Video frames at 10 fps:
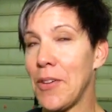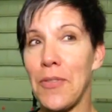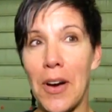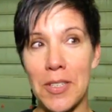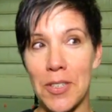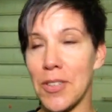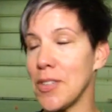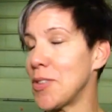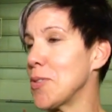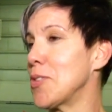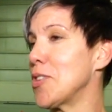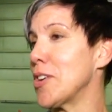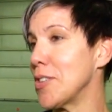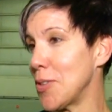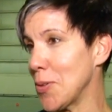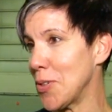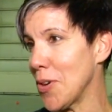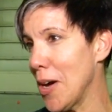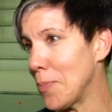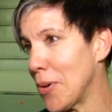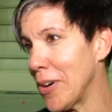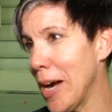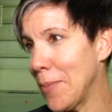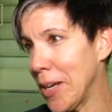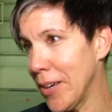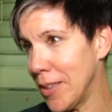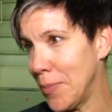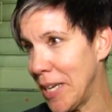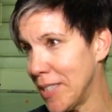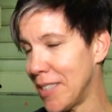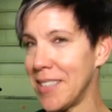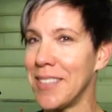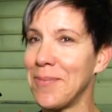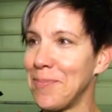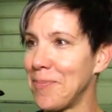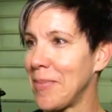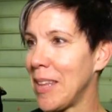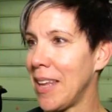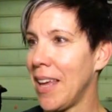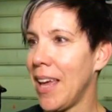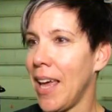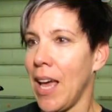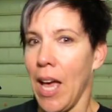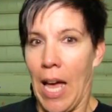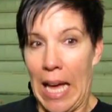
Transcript: foster the soldier, soldier on program here at the base. And how's it been so far today?